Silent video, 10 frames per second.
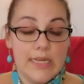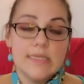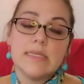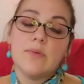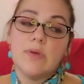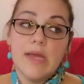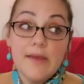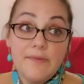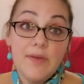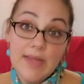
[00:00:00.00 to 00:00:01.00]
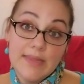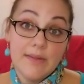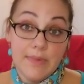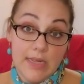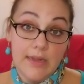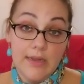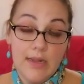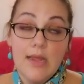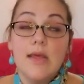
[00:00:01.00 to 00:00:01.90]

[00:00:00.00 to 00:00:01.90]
He's like, well, if you get them in,